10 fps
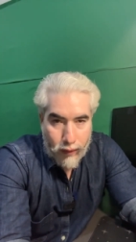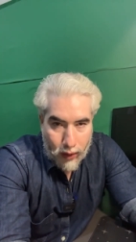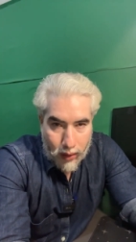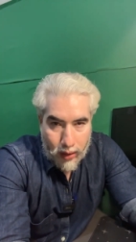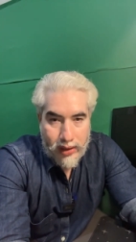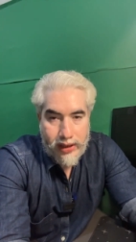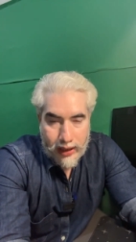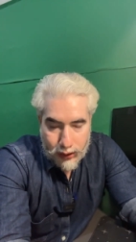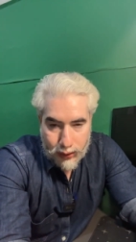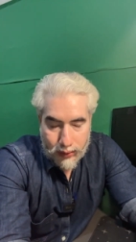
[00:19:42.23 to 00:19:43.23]
for a
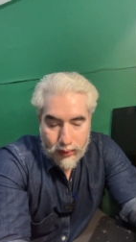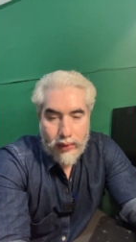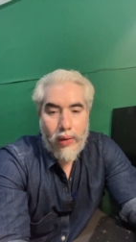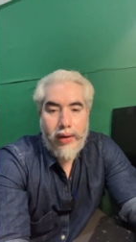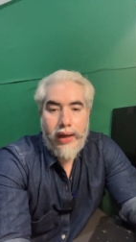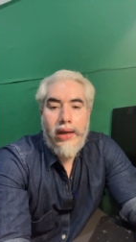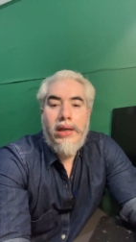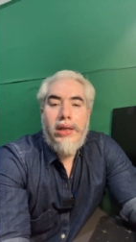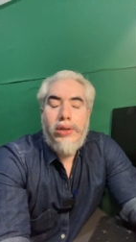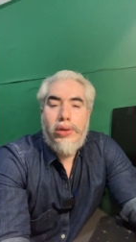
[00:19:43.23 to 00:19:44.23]
session okay
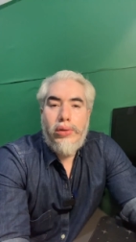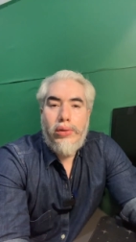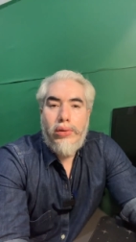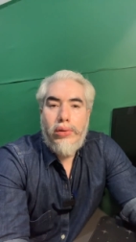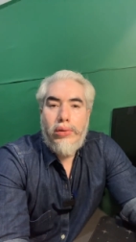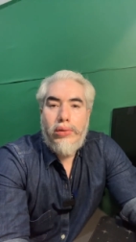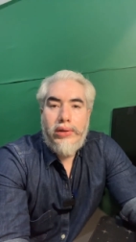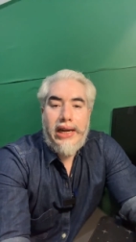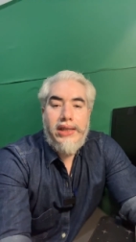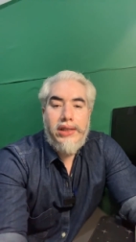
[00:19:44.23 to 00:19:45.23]
so
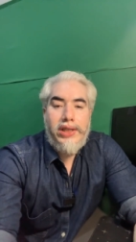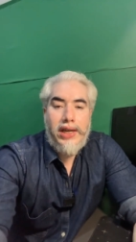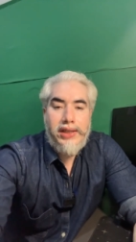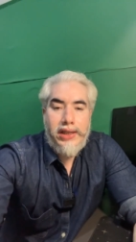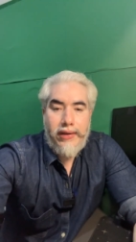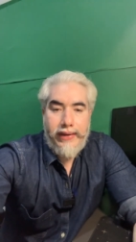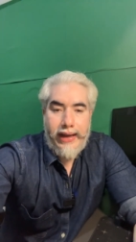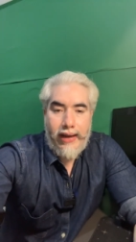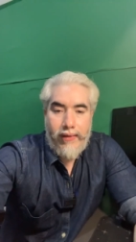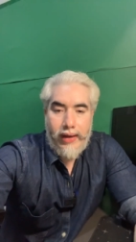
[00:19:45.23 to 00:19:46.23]
that is the charges that we
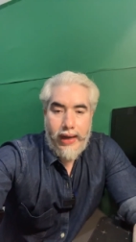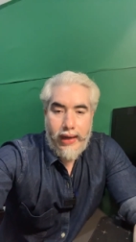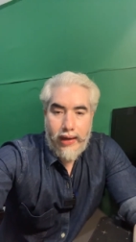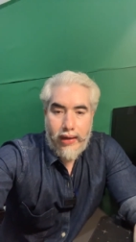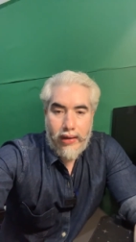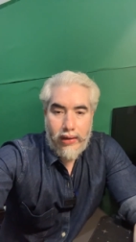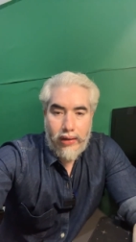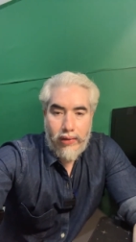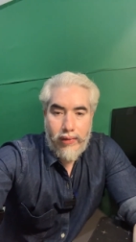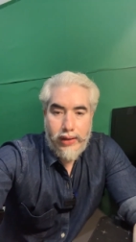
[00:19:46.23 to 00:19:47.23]
have and
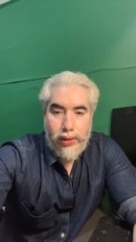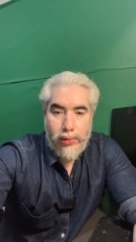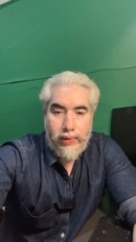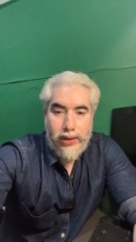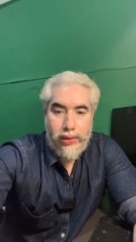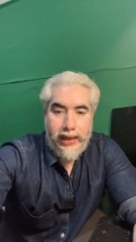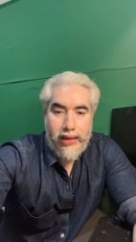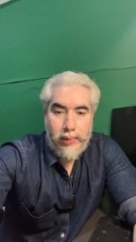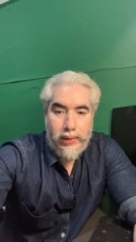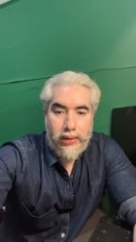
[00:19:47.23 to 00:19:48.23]
uh, once you once you
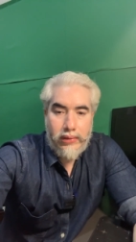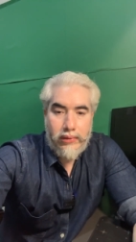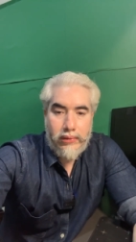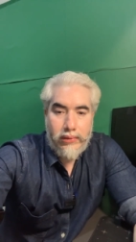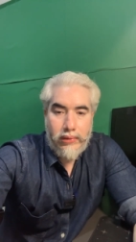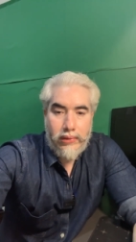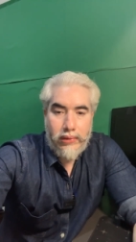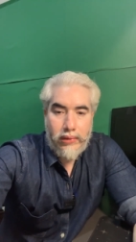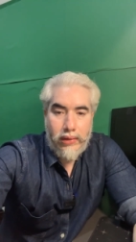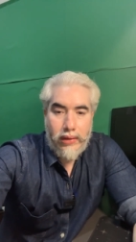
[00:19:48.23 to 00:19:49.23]
take up a
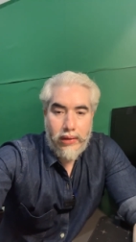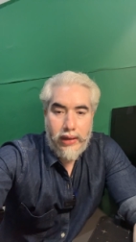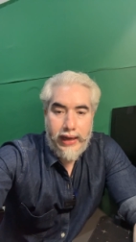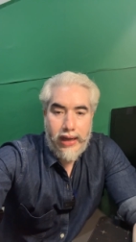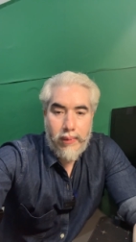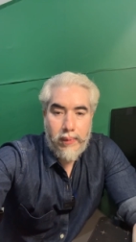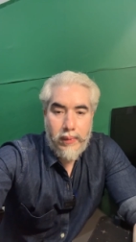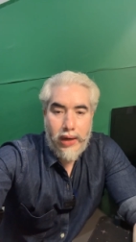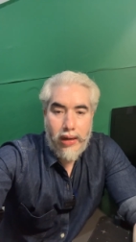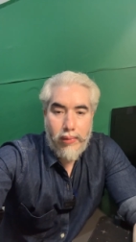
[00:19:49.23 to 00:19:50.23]
take up
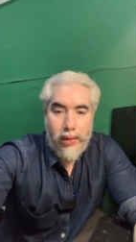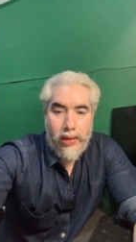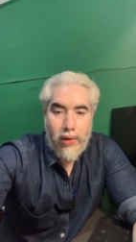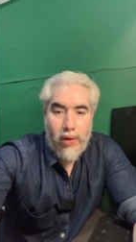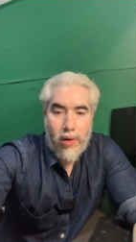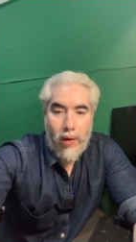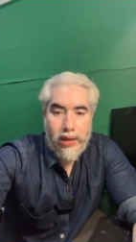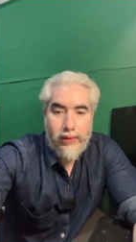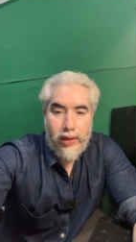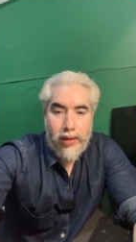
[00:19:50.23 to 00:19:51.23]
the number or
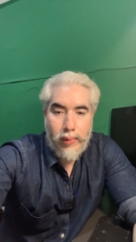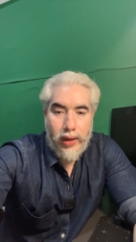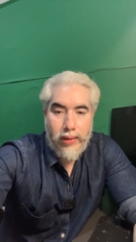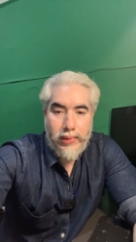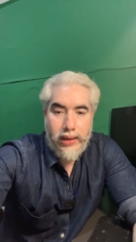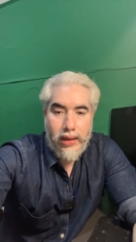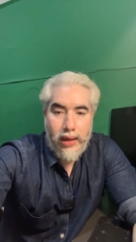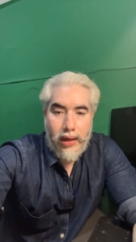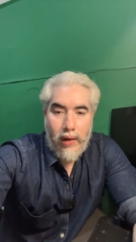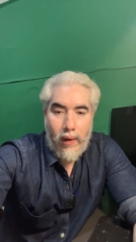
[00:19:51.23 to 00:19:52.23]
call us for an
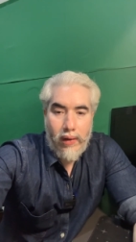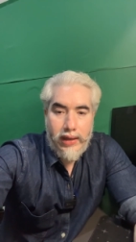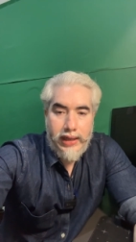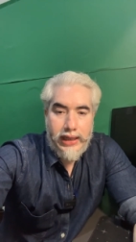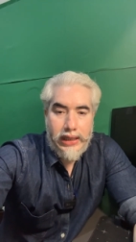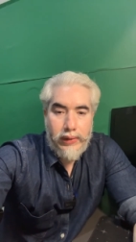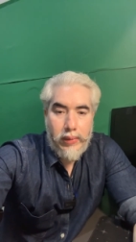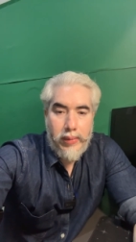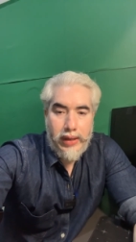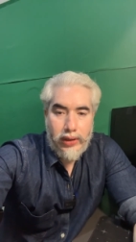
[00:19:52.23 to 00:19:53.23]
appointment all the details
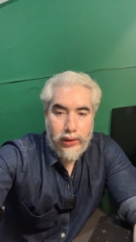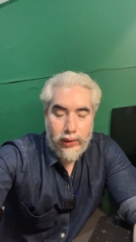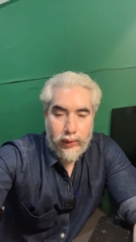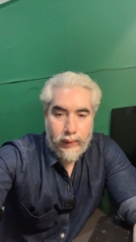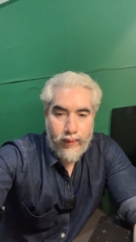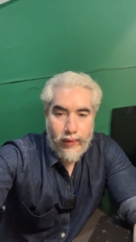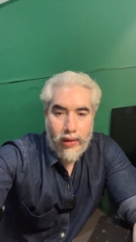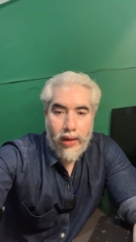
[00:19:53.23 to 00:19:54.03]
will be mentioned to you